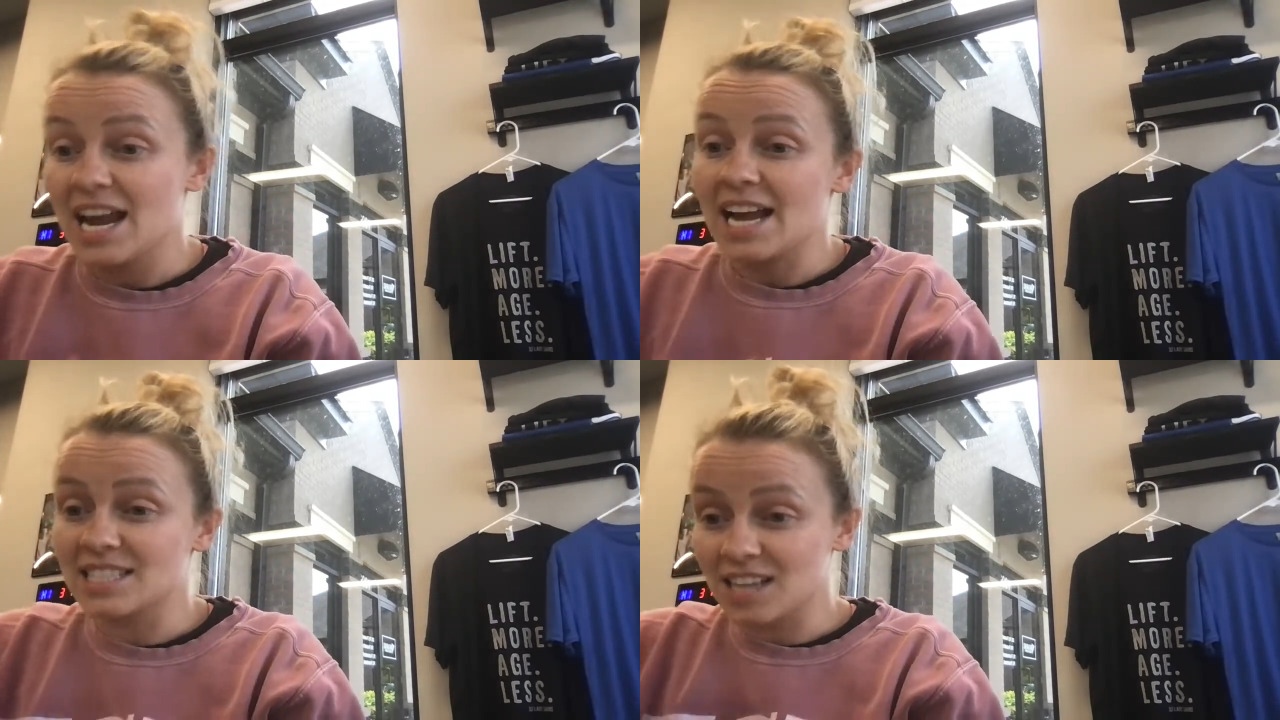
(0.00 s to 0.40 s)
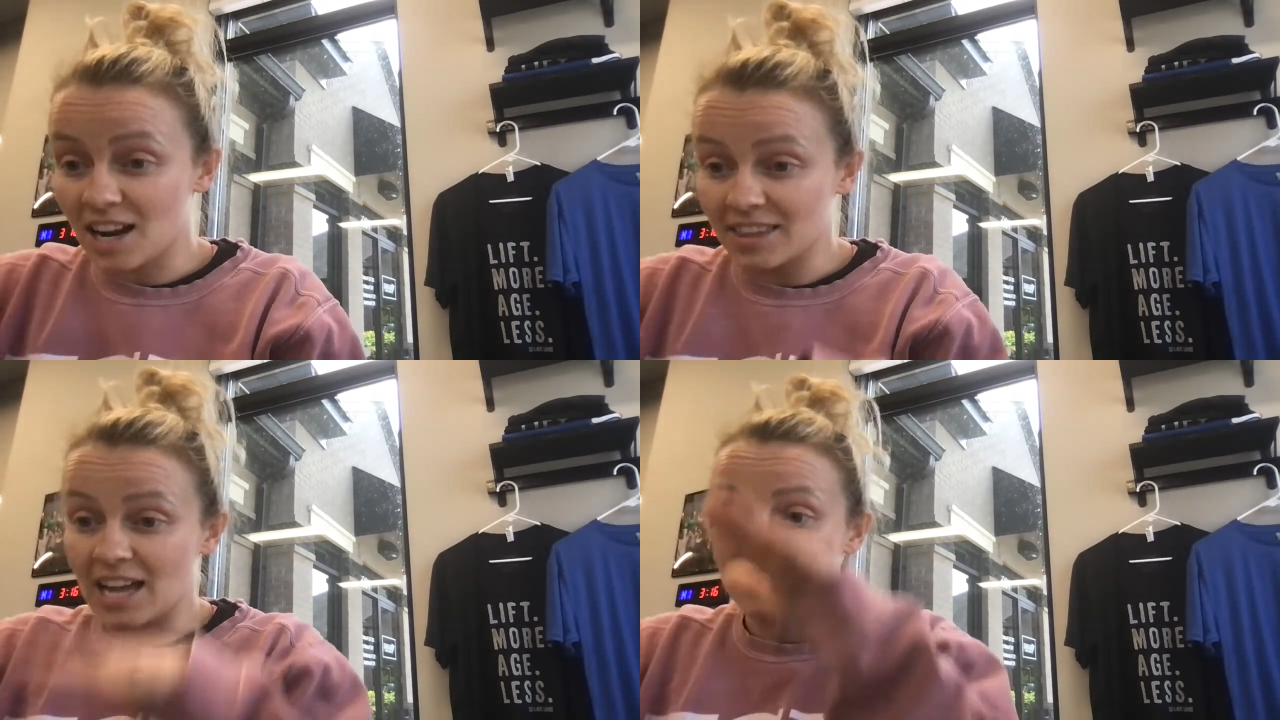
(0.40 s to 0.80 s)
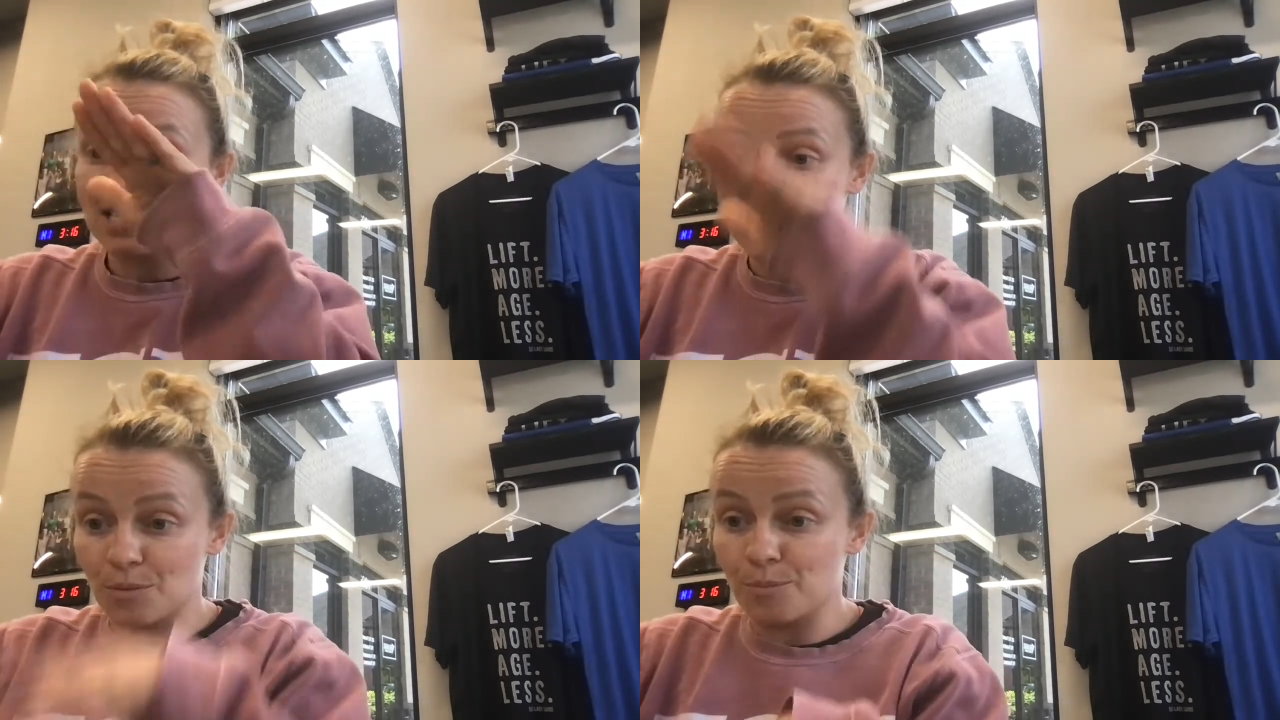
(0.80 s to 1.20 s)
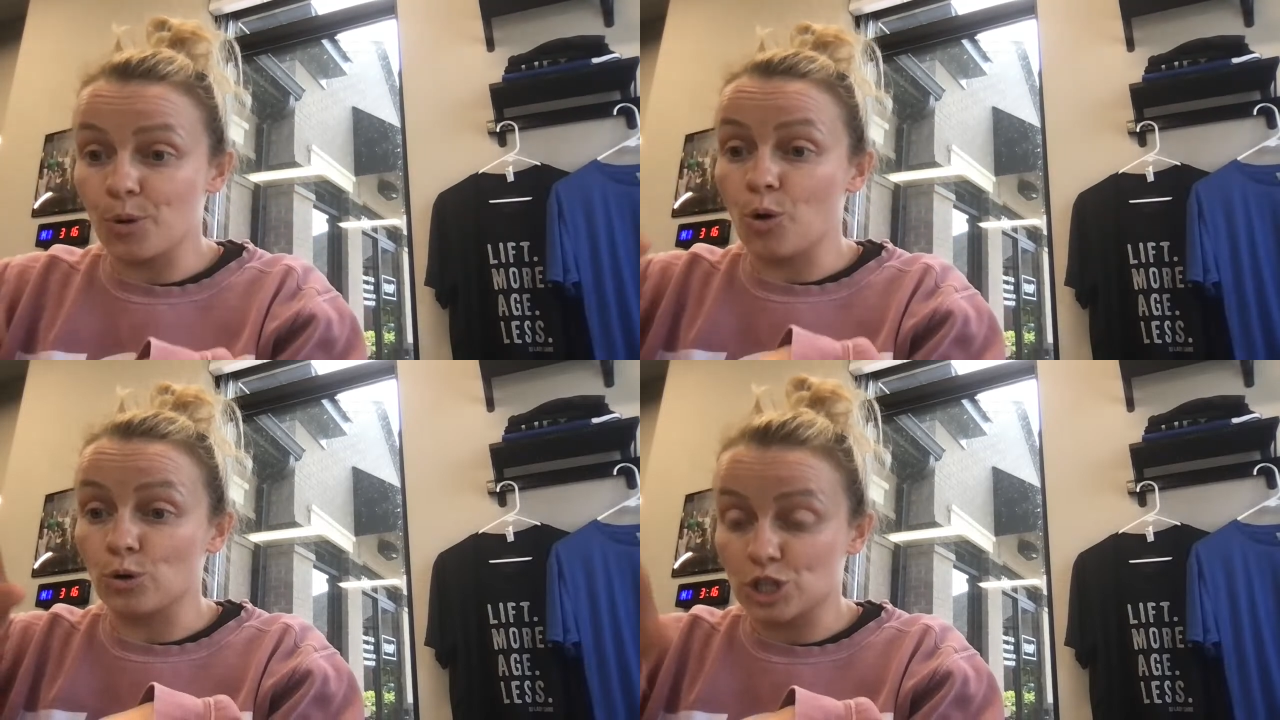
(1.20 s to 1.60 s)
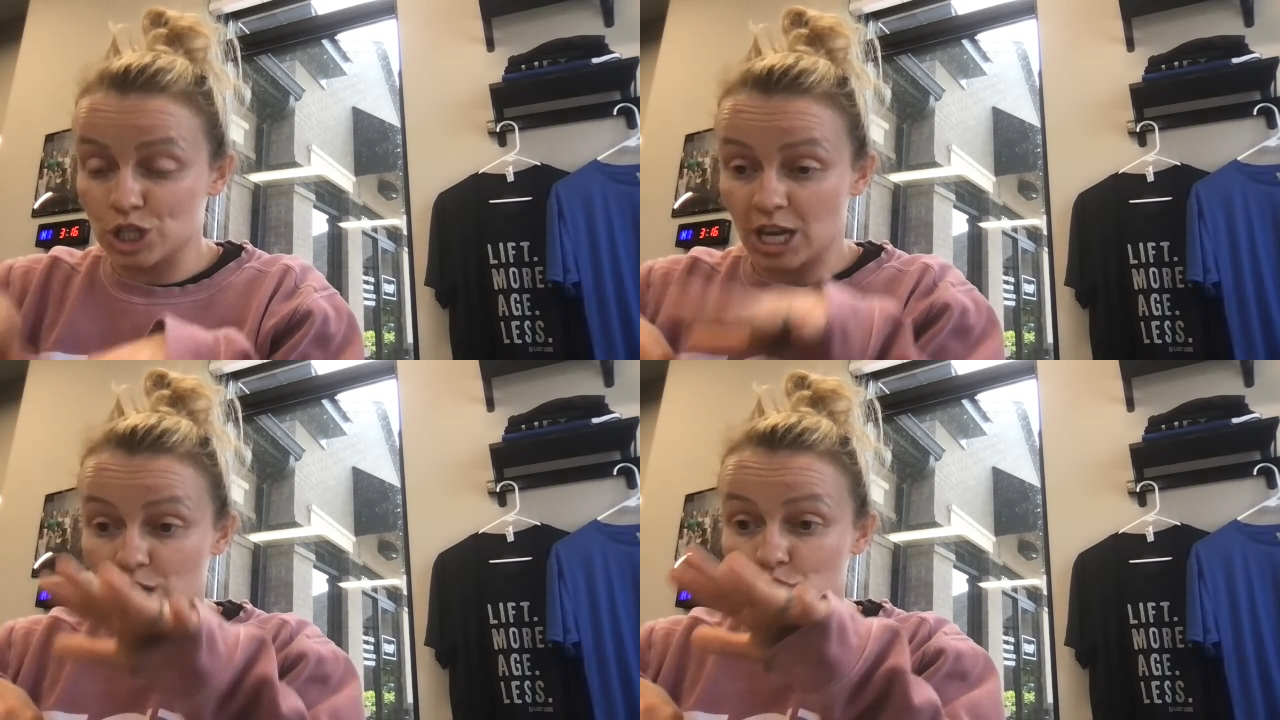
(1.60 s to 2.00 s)
It's not that simple,
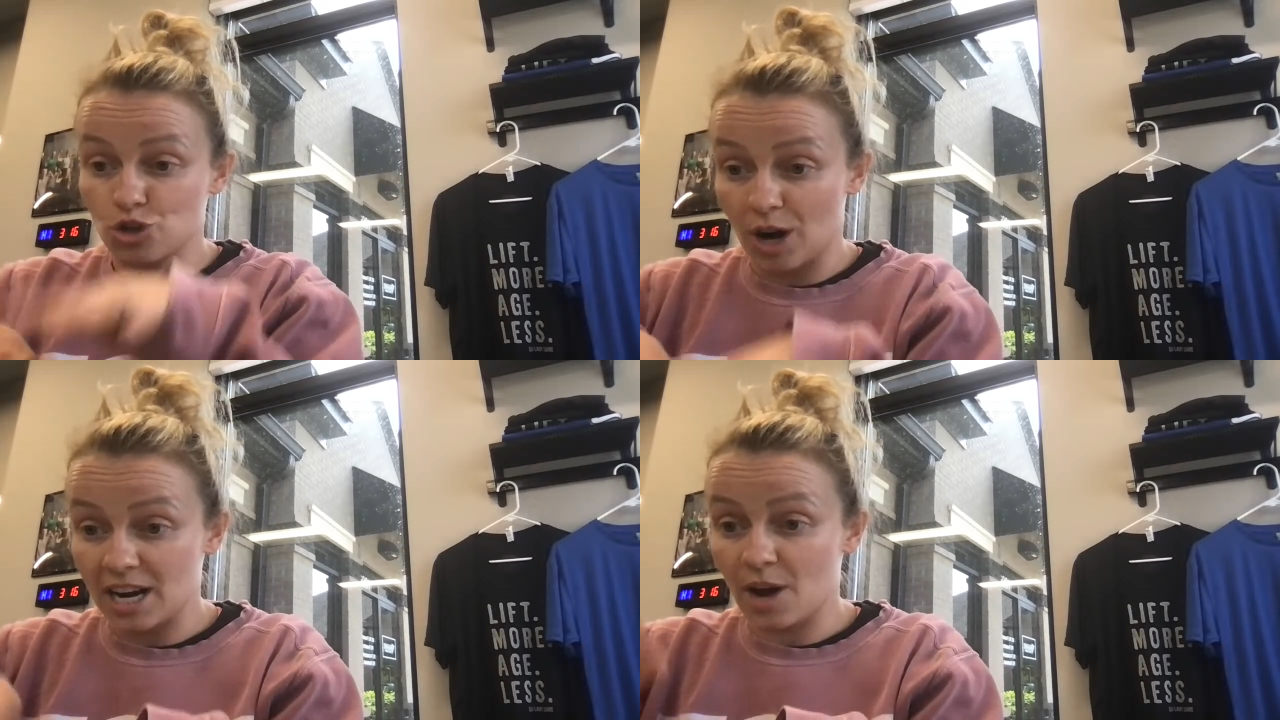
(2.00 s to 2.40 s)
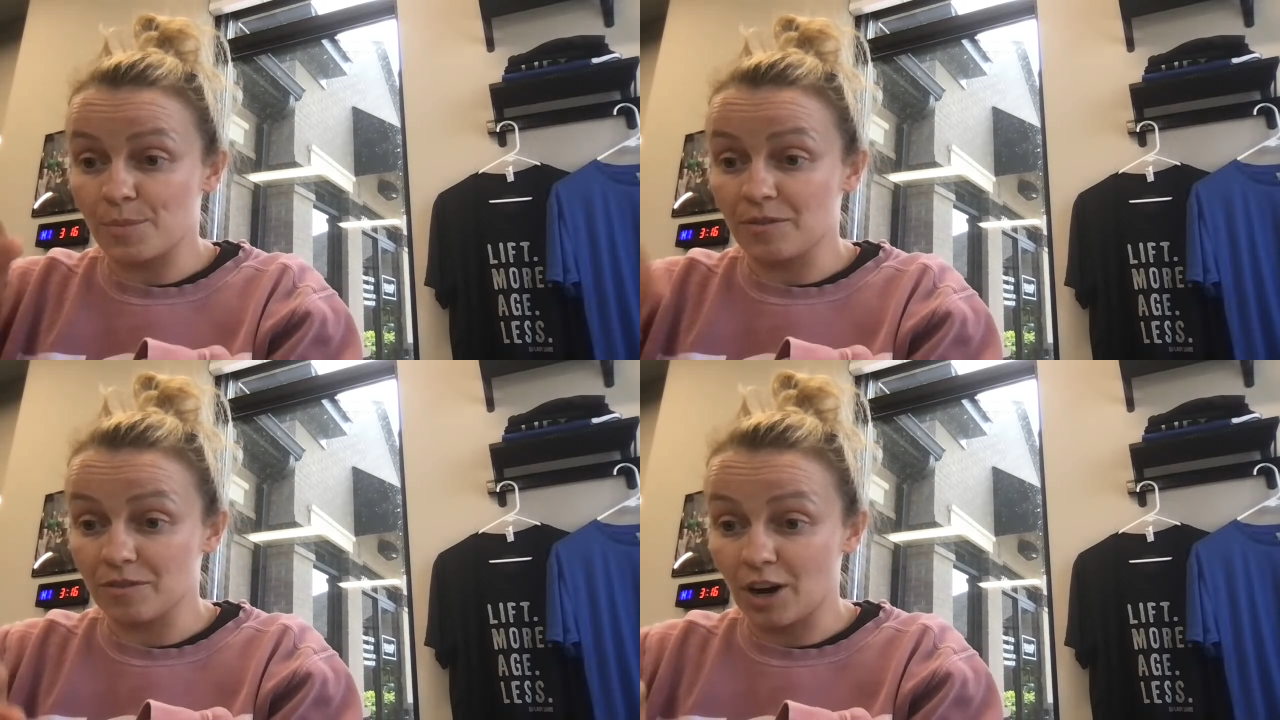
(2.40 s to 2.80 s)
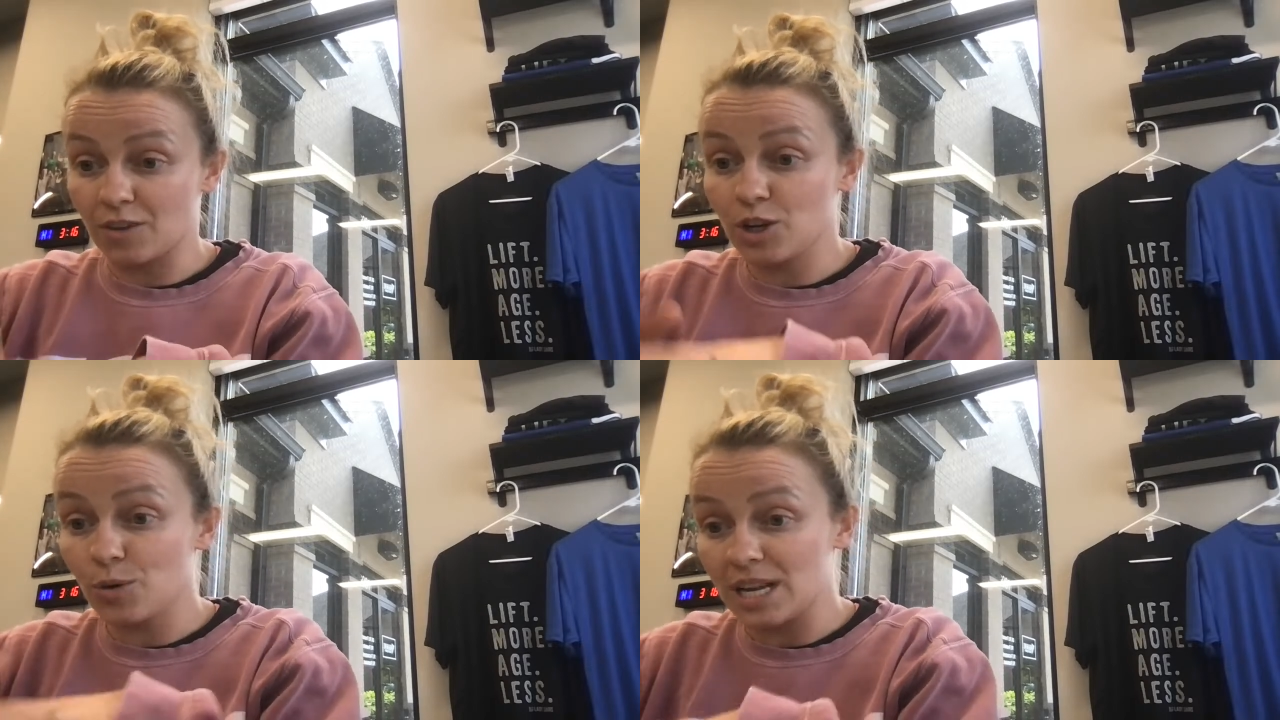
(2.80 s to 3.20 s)
just like straight up in front of you.